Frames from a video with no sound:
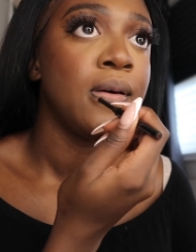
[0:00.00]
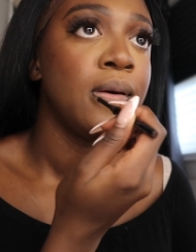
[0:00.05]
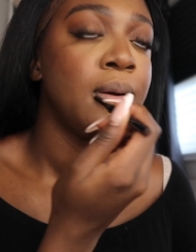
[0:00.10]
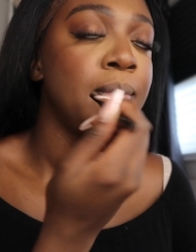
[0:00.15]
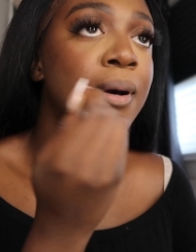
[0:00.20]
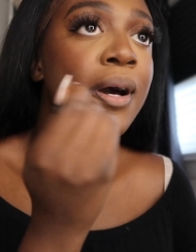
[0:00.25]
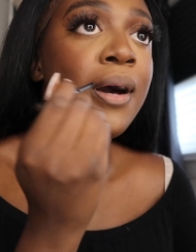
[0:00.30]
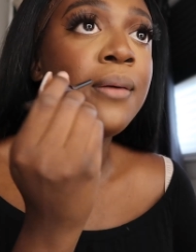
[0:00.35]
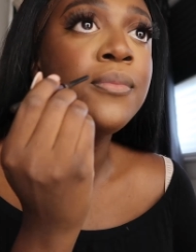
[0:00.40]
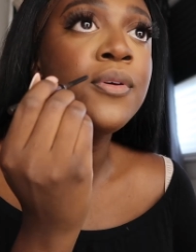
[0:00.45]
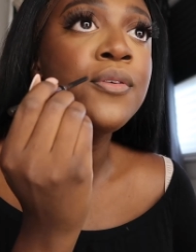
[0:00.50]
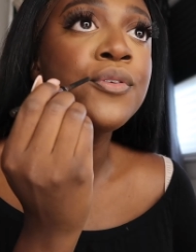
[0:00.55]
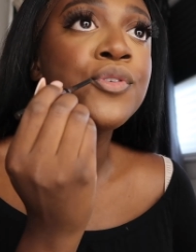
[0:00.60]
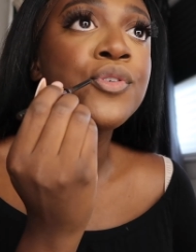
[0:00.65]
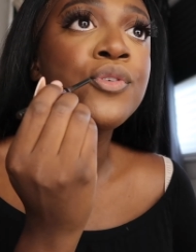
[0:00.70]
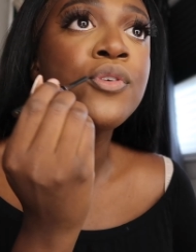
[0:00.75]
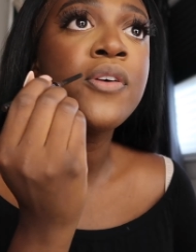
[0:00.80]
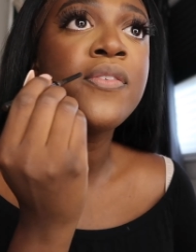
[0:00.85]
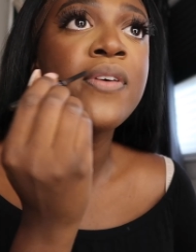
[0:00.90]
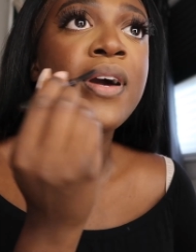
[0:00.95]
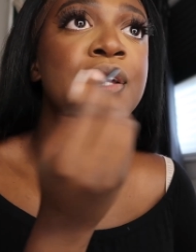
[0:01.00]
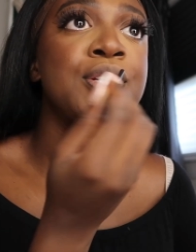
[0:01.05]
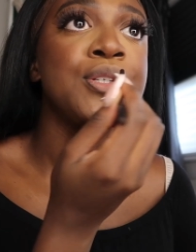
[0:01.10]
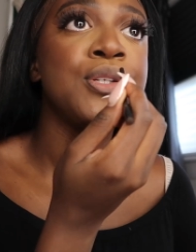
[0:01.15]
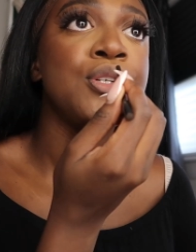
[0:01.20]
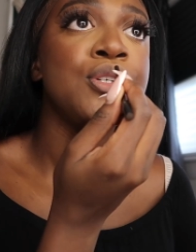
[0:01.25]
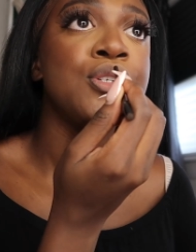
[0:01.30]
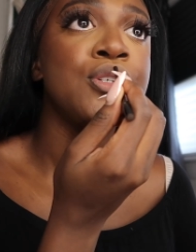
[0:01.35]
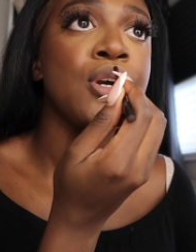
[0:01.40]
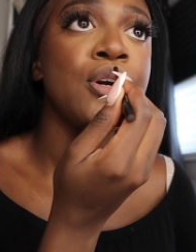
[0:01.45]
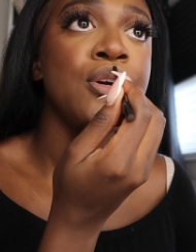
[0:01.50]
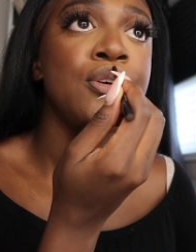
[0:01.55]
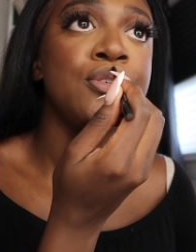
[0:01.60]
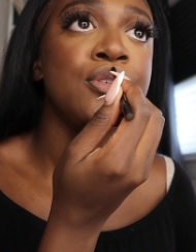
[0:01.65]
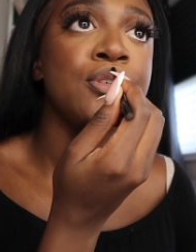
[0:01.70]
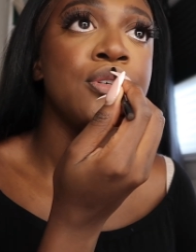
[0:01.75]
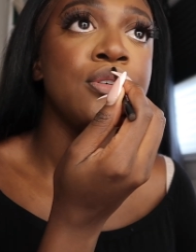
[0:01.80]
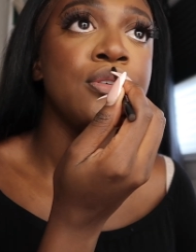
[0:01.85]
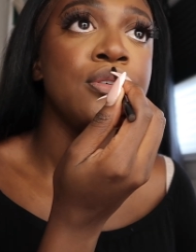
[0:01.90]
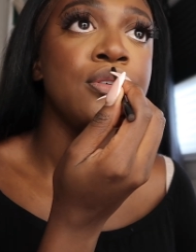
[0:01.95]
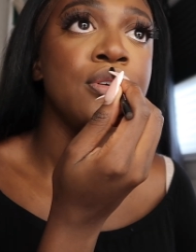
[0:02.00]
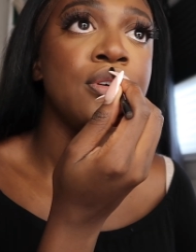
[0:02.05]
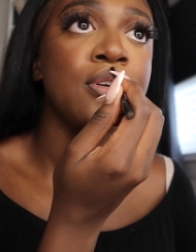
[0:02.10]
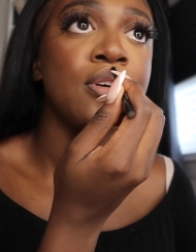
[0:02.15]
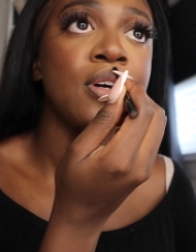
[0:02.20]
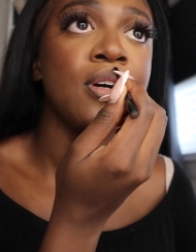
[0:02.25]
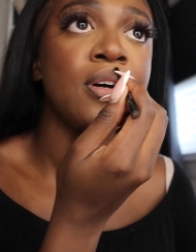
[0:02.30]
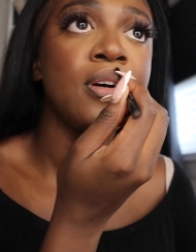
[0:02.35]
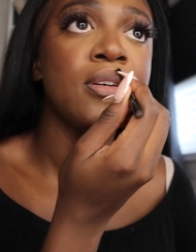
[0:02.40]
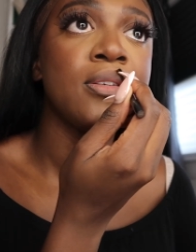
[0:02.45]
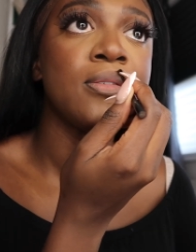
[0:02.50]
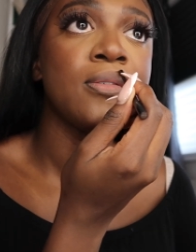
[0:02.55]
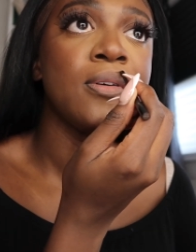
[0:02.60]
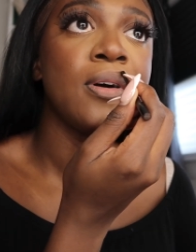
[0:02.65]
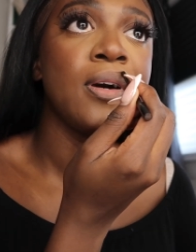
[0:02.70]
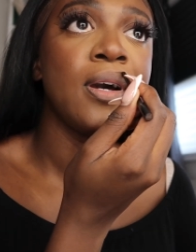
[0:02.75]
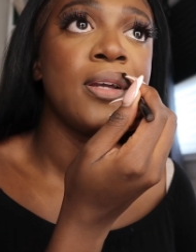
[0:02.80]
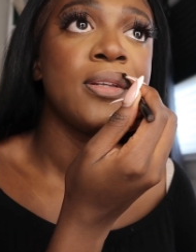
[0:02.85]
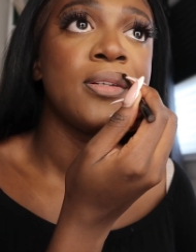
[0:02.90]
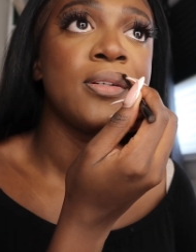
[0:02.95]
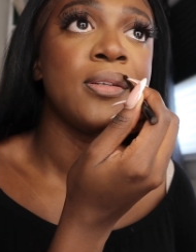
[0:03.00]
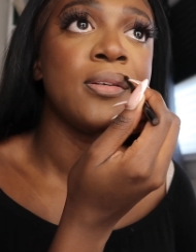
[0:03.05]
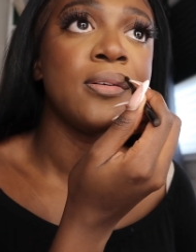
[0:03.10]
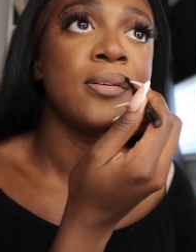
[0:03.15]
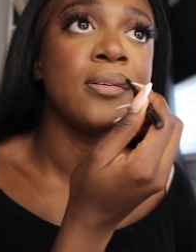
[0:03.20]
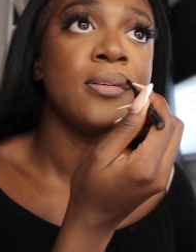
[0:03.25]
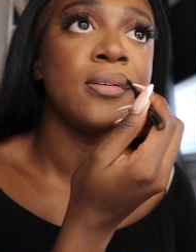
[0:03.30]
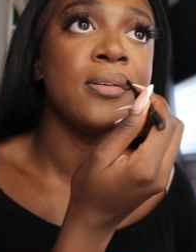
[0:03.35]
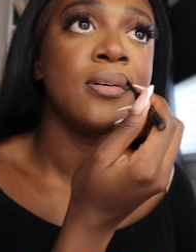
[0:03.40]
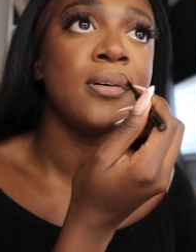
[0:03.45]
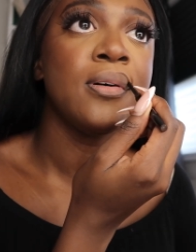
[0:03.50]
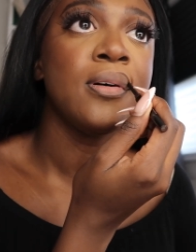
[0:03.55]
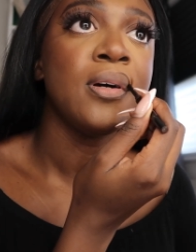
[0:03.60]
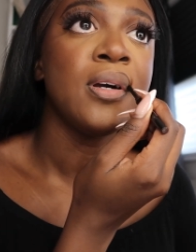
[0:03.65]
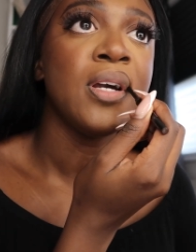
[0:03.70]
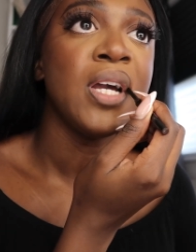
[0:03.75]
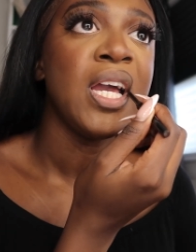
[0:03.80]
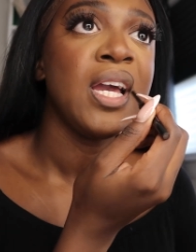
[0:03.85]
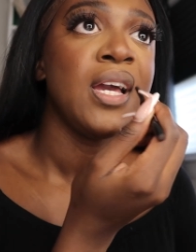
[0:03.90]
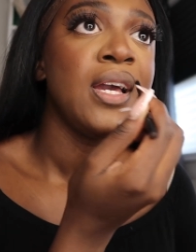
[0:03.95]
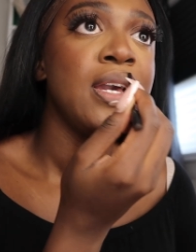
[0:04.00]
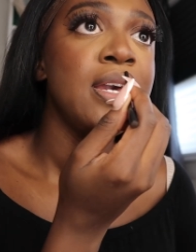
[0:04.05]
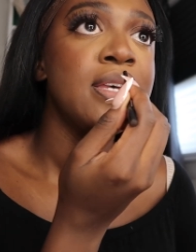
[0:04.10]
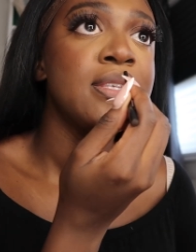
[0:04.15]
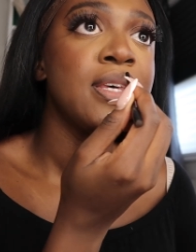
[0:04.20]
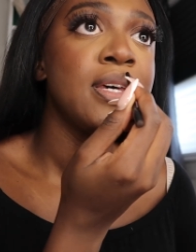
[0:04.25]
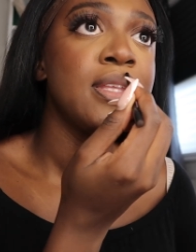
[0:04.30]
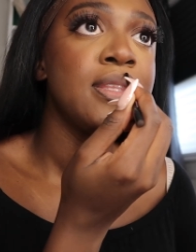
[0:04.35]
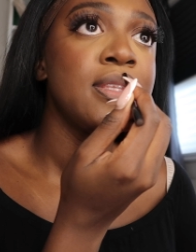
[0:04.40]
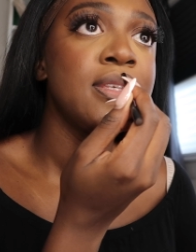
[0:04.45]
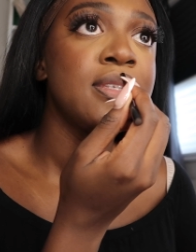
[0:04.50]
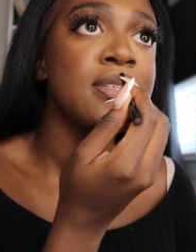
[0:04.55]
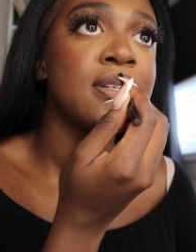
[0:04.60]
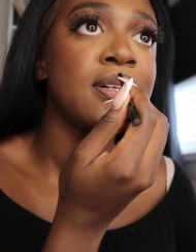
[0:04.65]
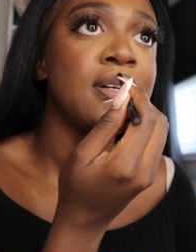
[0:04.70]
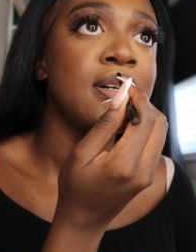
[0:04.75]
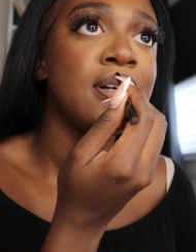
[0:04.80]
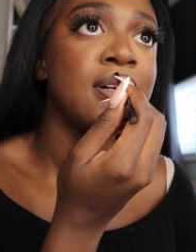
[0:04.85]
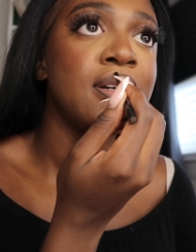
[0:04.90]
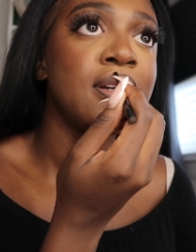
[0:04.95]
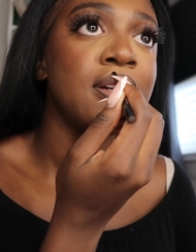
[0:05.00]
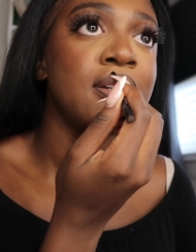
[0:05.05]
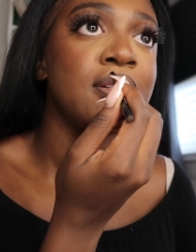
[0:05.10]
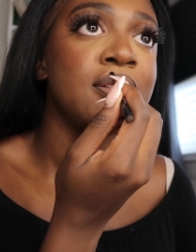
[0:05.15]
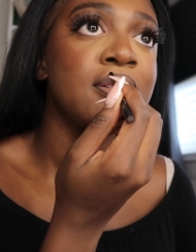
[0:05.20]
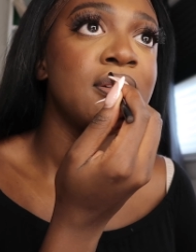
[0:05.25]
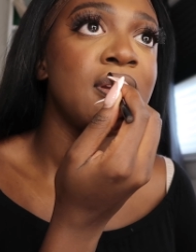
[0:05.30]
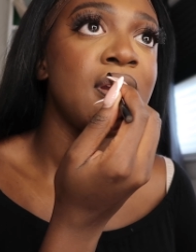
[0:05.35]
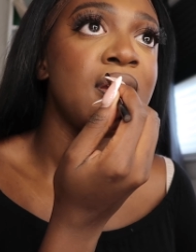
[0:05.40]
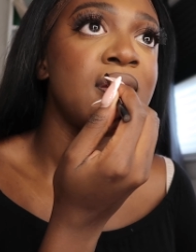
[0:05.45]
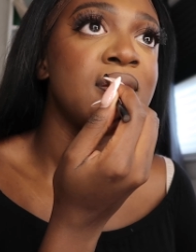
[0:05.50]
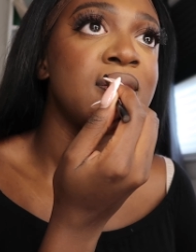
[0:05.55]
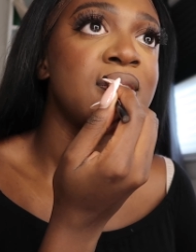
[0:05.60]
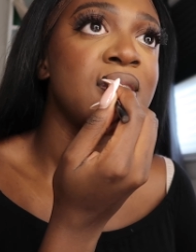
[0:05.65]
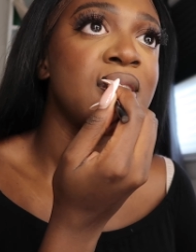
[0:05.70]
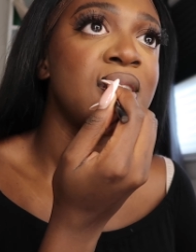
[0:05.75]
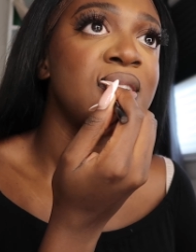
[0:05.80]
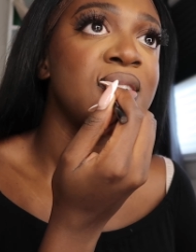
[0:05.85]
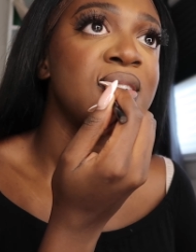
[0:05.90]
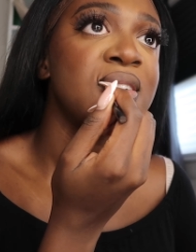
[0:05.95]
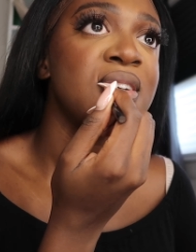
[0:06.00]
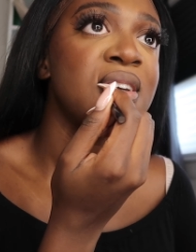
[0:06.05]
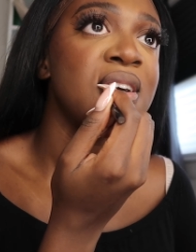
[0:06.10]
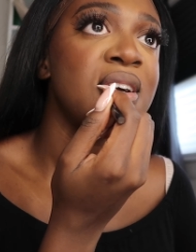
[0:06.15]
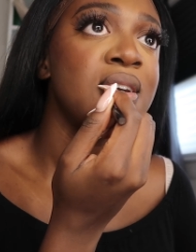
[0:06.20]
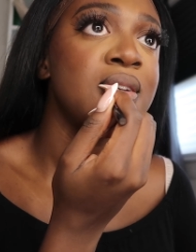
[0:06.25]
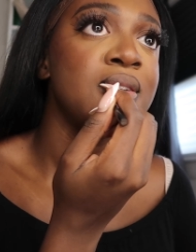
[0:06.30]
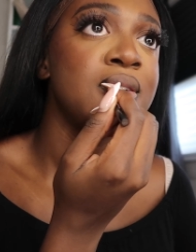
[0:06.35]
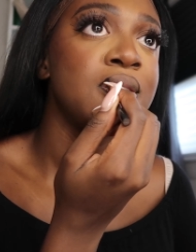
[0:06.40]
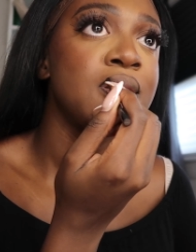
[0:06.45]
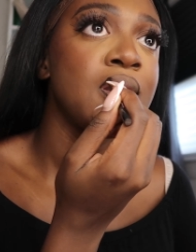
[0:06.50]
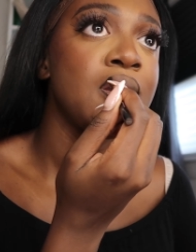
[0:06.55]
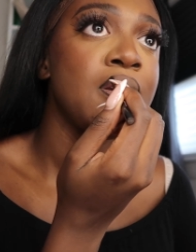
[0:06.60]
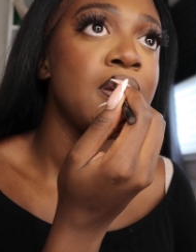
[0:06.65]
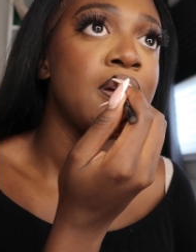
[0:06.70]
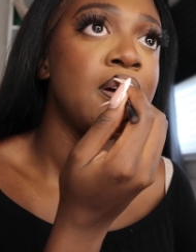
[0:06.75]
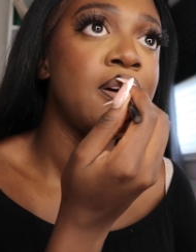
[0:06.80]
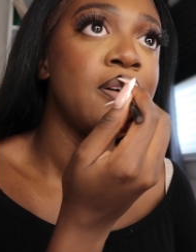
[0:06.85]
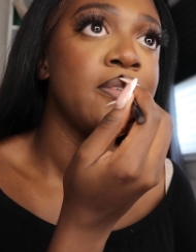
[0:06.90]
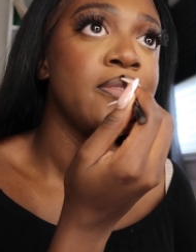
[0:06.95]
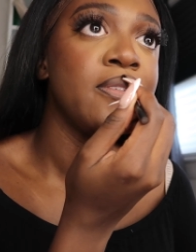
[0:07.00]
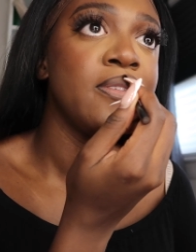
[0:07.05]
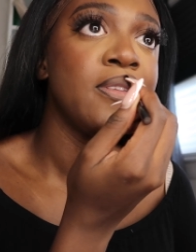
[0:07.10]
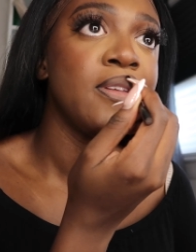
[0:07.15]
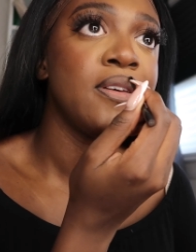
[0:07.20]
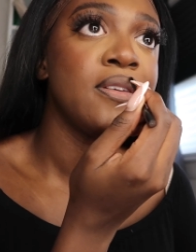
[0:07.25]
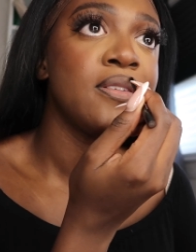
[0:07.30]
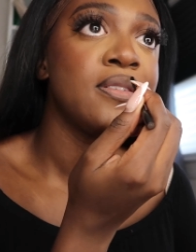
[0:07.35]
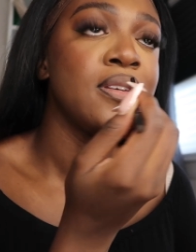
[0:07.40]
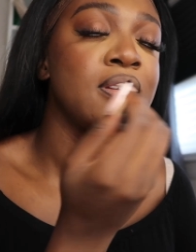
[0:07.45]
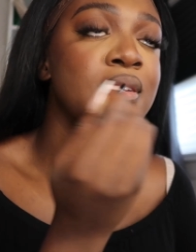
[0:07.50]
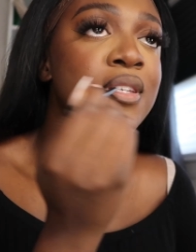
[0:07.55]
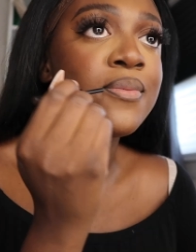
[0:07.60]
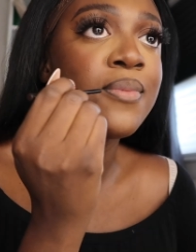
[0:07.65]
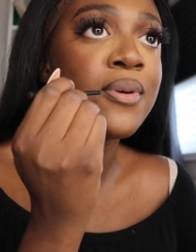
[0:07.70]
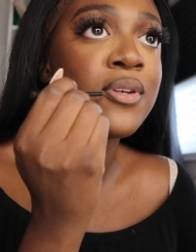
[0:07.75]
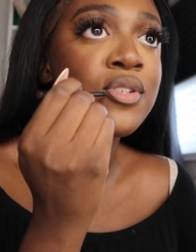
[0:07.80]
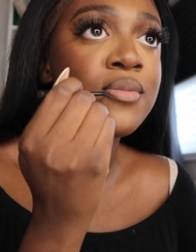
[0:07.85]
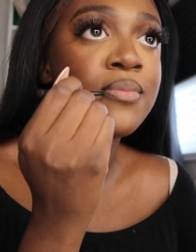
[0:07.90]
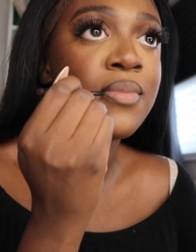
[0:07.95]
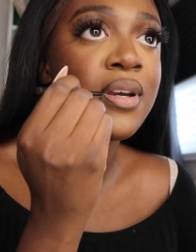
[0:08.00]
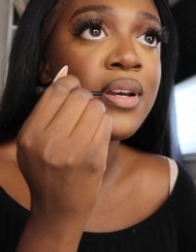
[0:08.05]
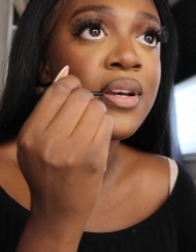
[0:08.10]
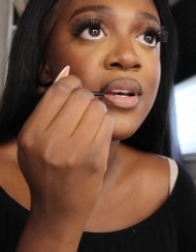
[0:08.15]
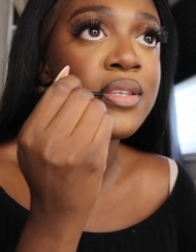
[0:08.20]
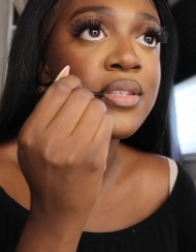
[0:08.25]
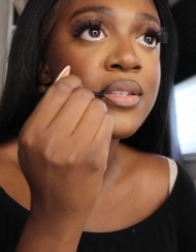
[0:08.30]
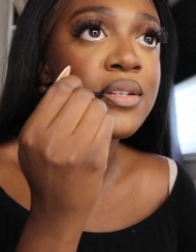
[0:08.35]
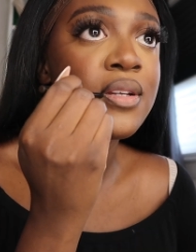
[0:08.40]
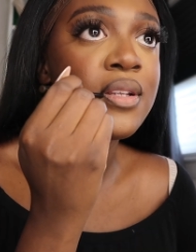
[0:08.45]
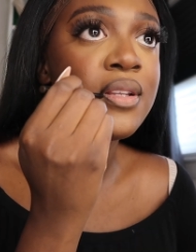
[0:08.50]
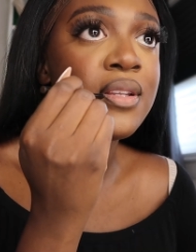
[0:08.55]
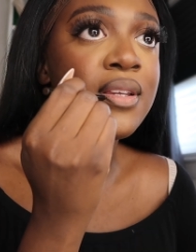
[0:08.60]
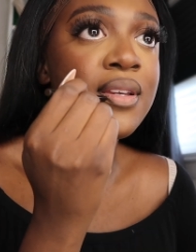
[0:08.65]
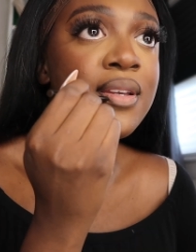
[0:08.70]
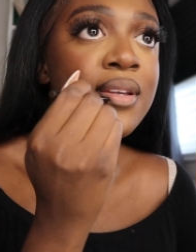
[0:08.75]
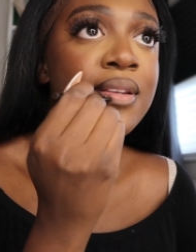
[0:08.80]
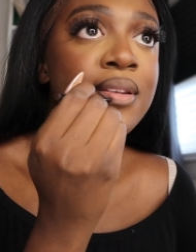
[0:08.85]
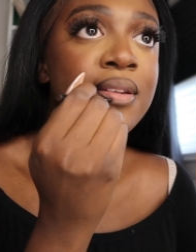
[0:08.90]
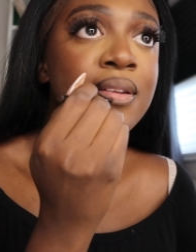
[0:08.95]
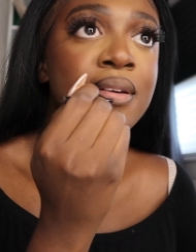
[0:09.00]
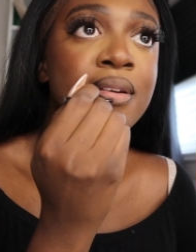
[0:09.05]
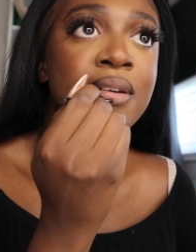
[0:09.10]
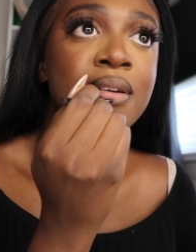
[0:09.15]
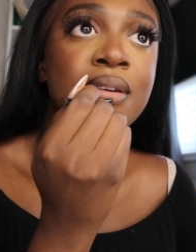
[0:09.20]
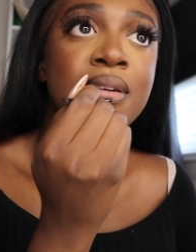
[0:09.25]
But I'm not sure if I actually showed you guys what I actually got. It's like this cargo dress. I'll try and show it after this. I'll just make sure my hands are clean.